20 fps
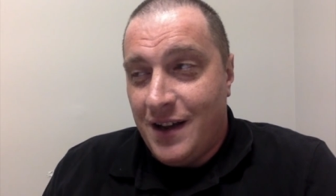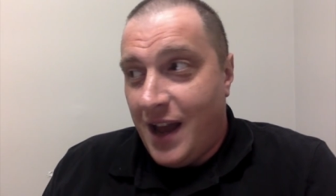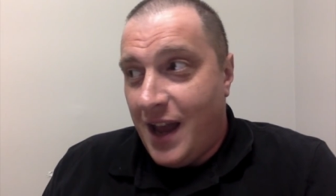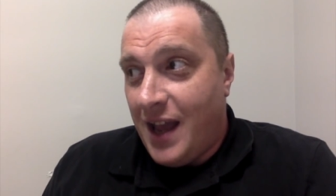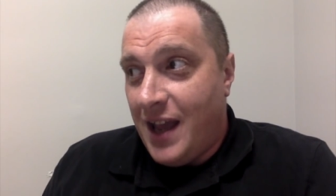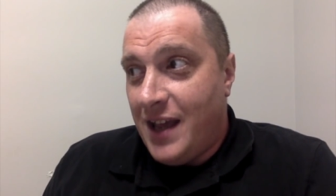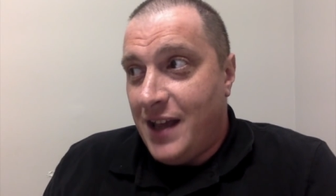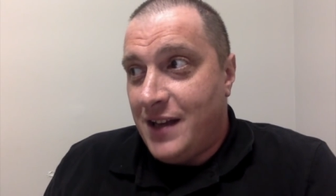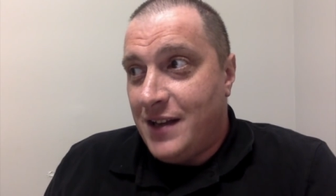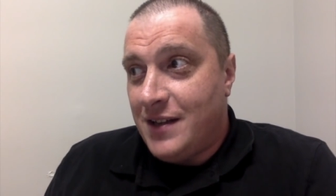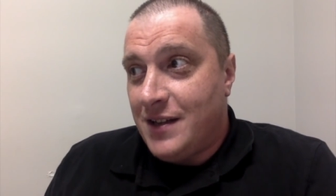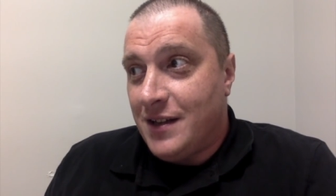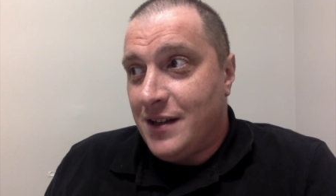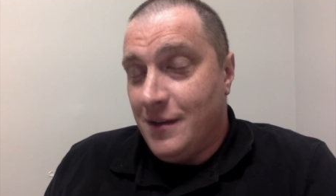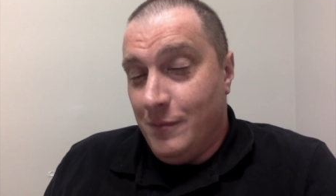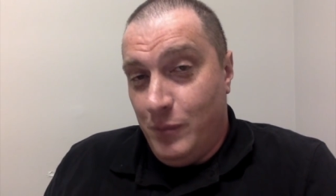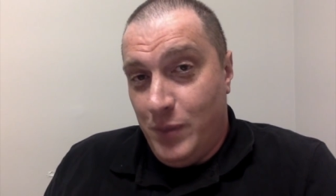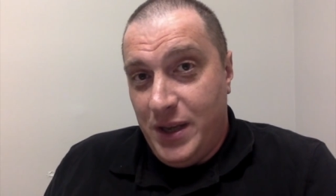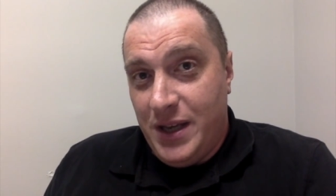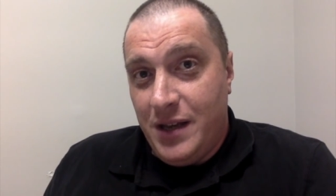And
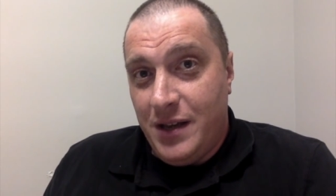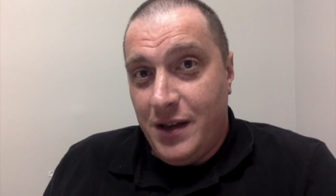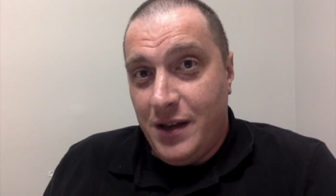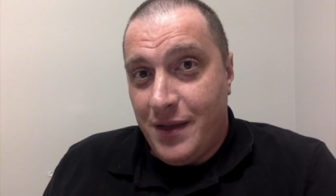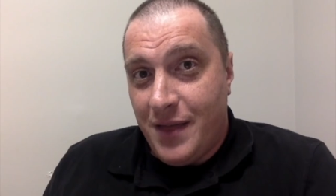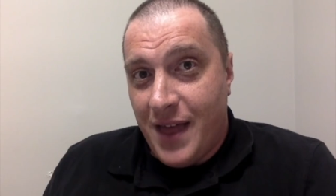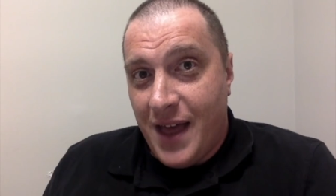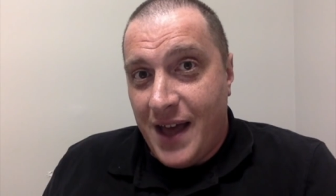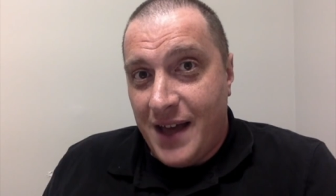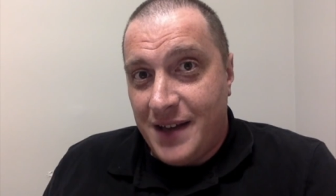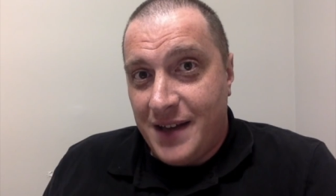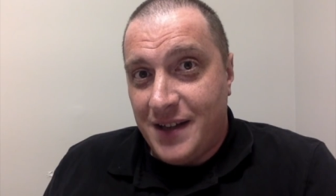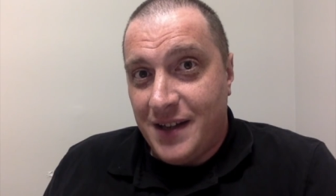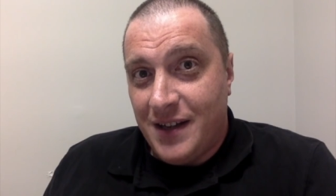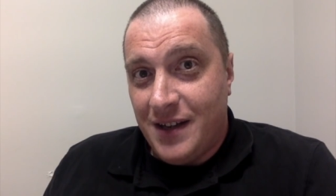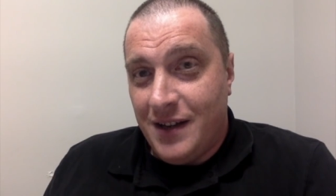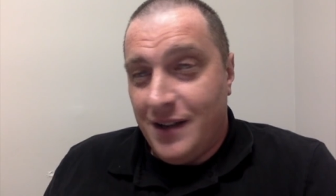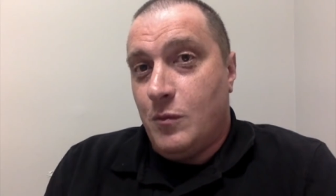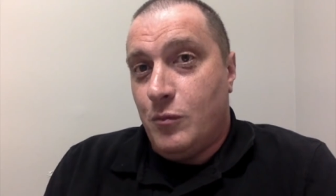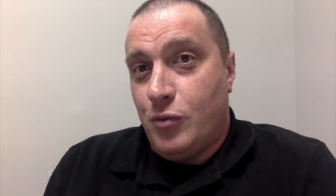being that
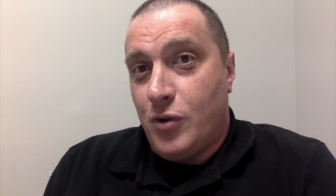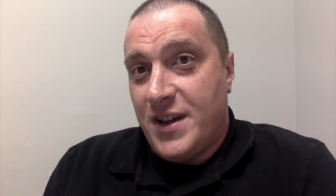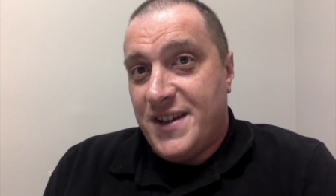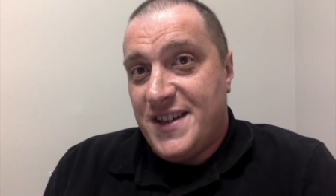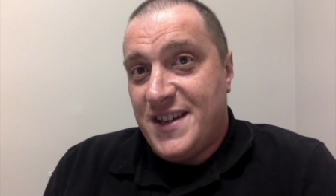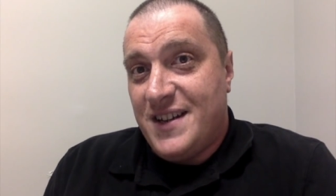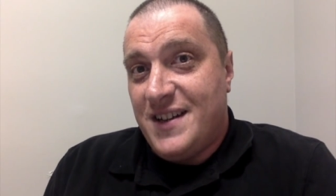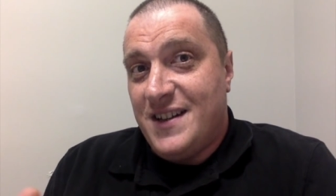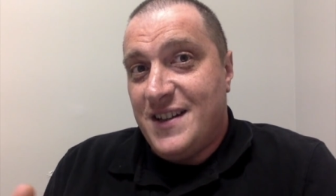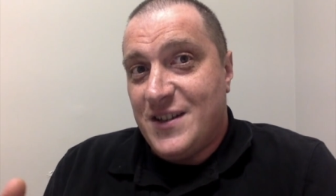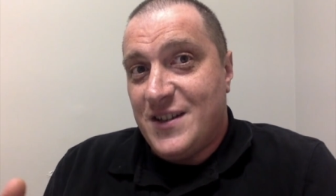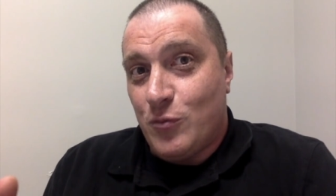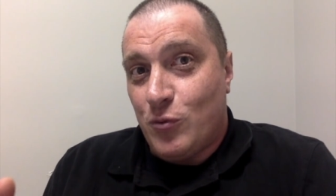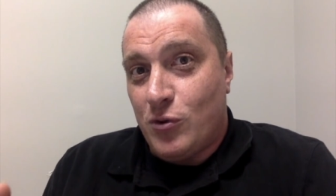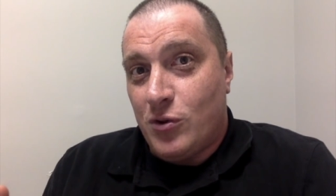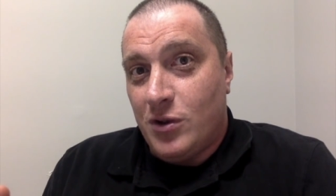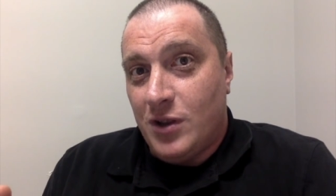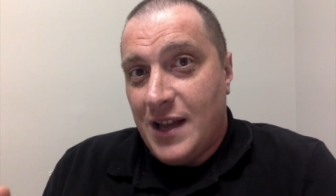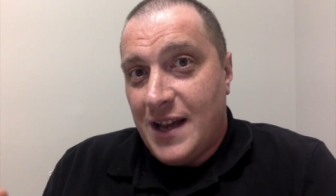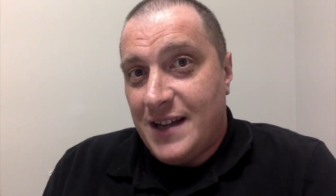presidents
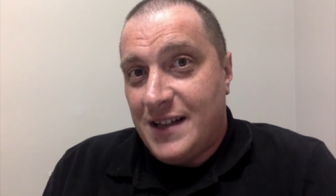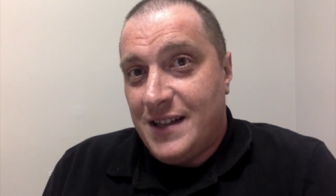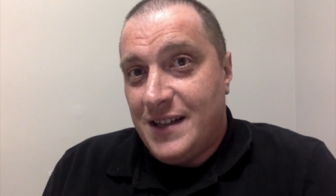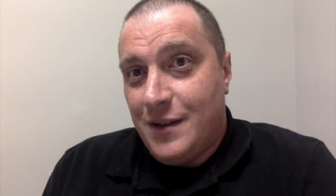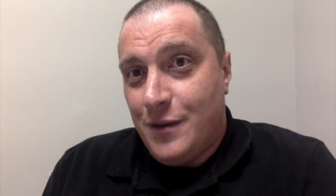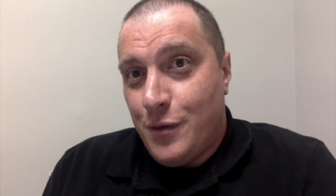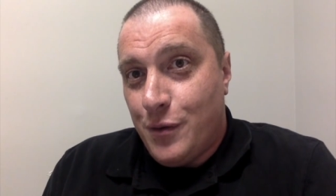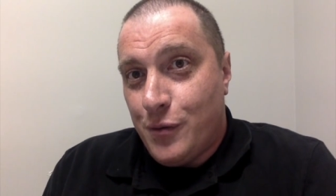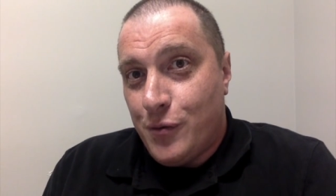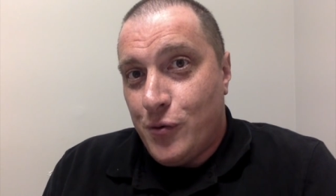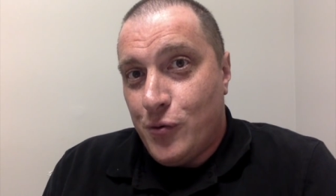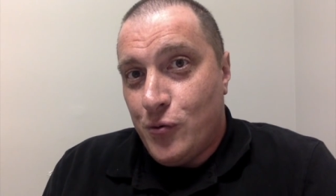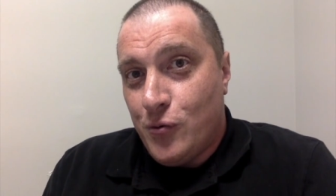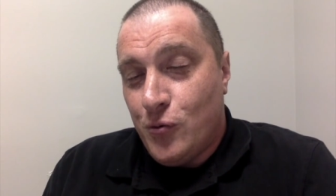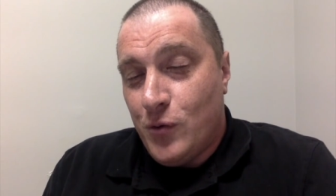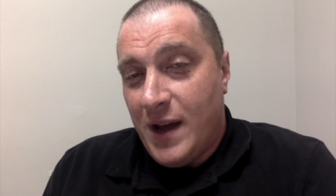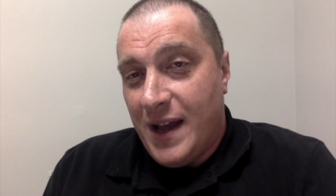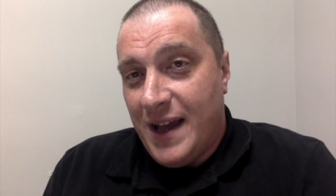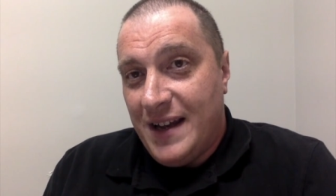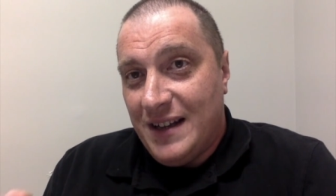were elected
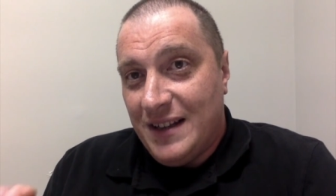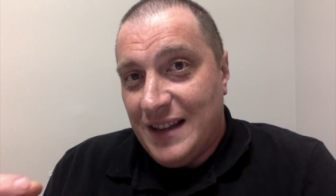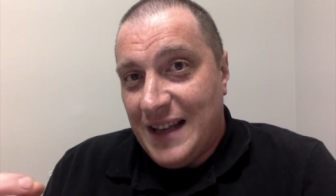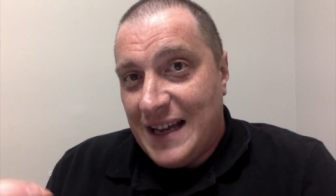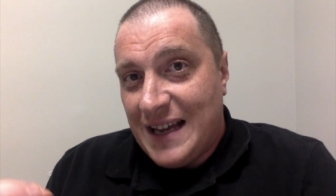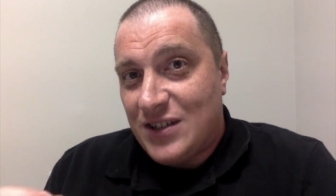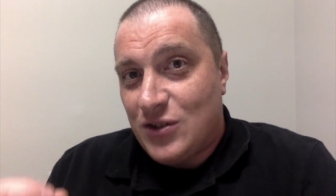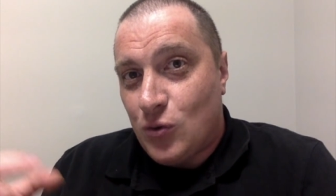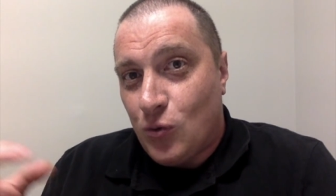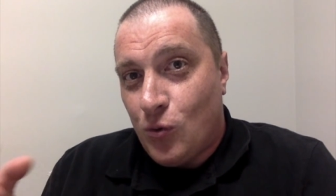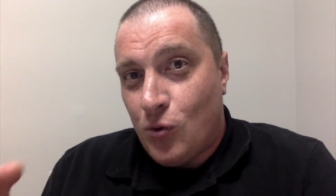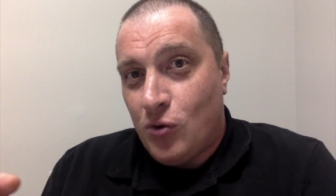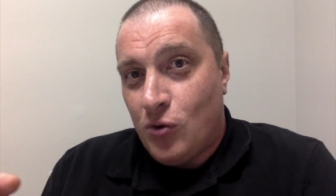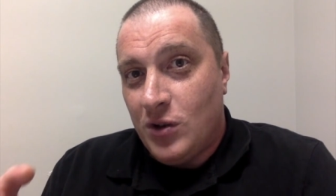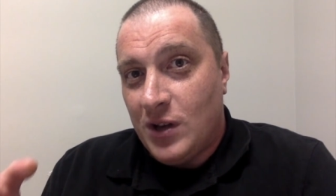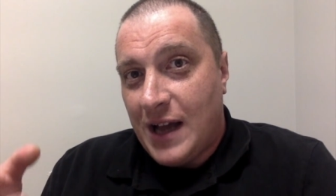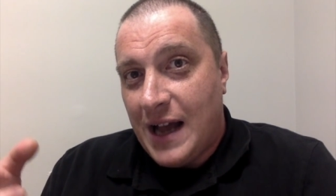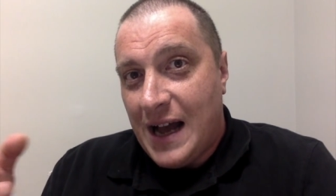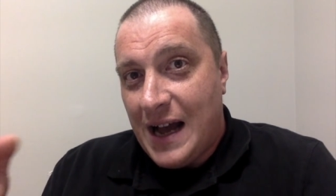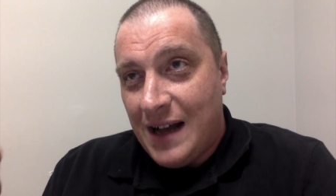through an
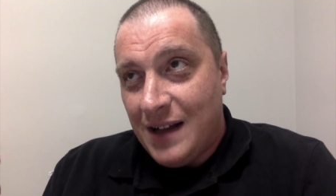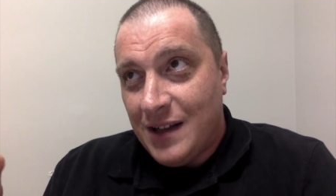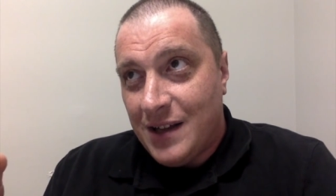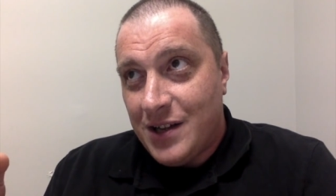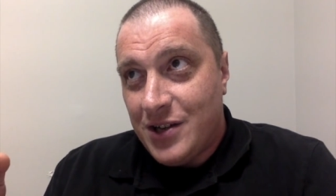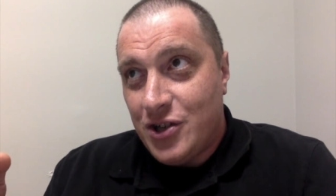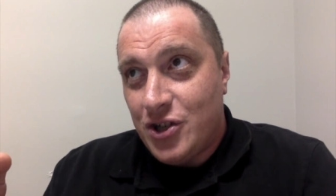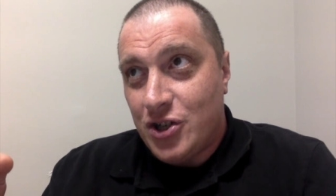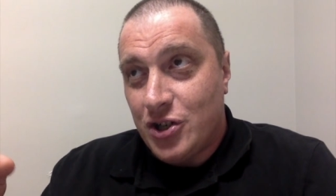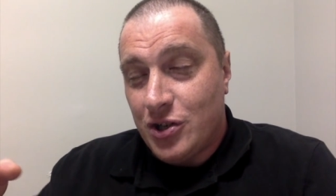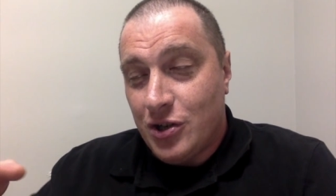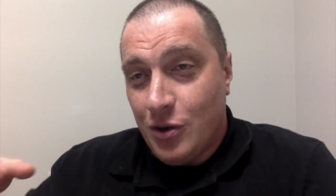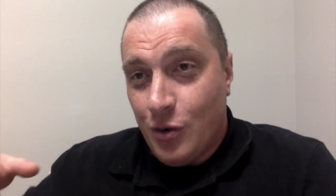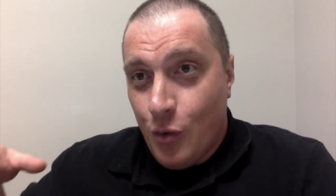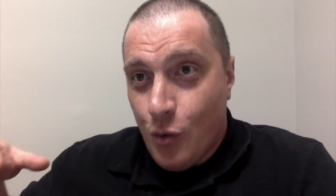electoral college,